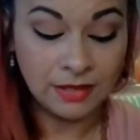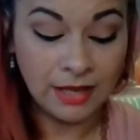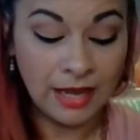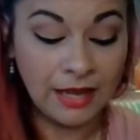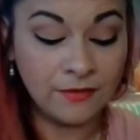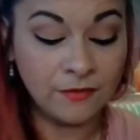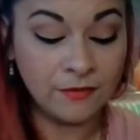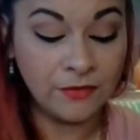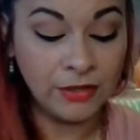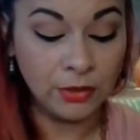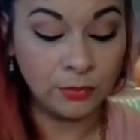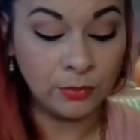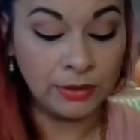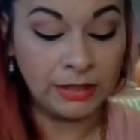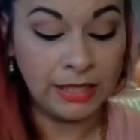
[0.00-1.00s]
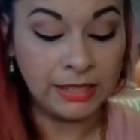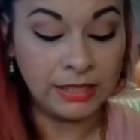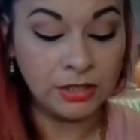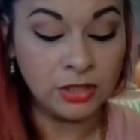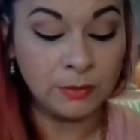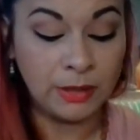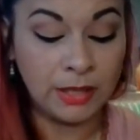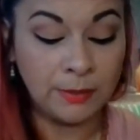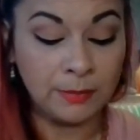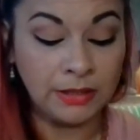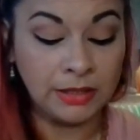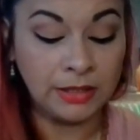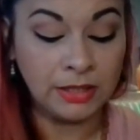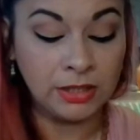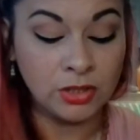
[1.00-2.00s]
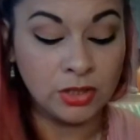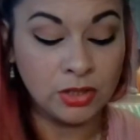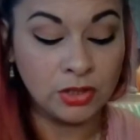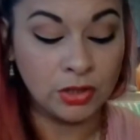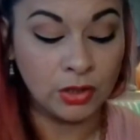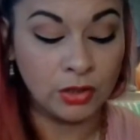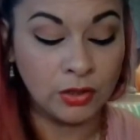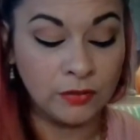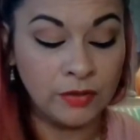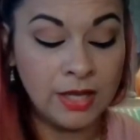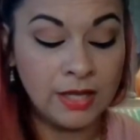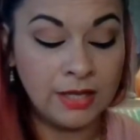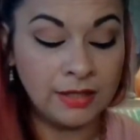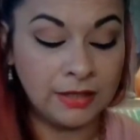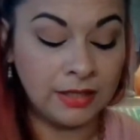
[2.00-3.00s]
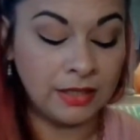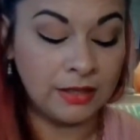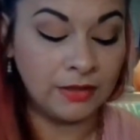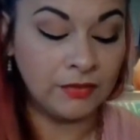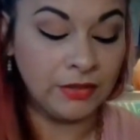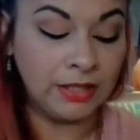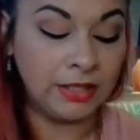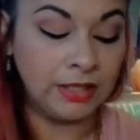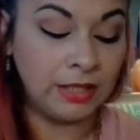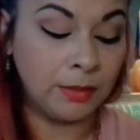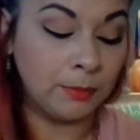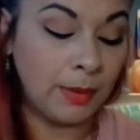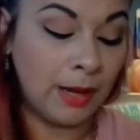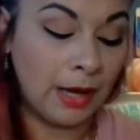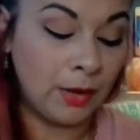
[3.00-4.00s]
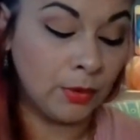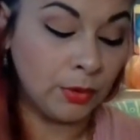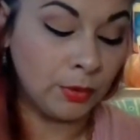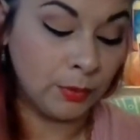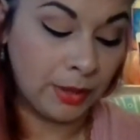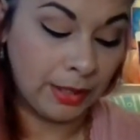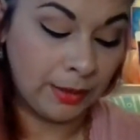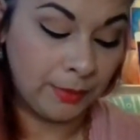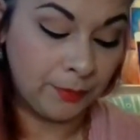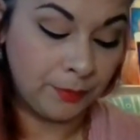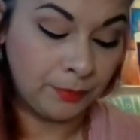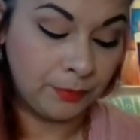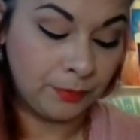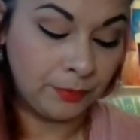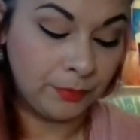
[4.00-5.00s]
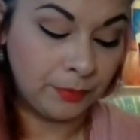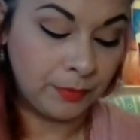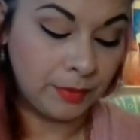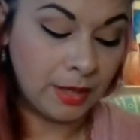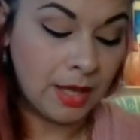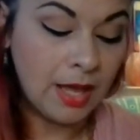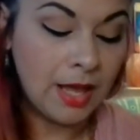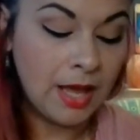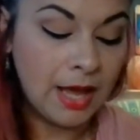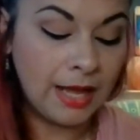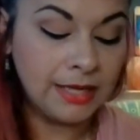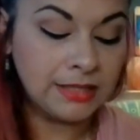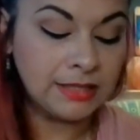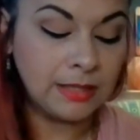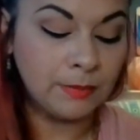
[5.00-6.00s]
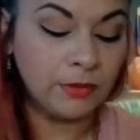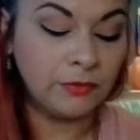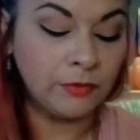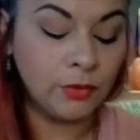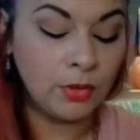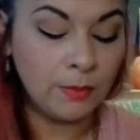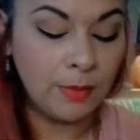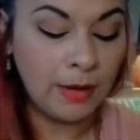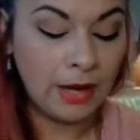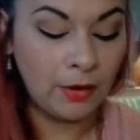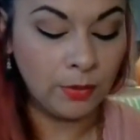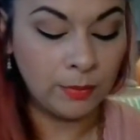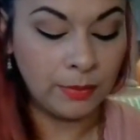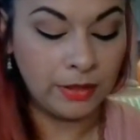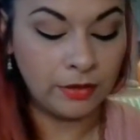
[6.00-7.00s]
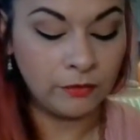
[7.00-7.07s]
and fear relating to my ability to serve love in an empowered way. I accept the full empowerment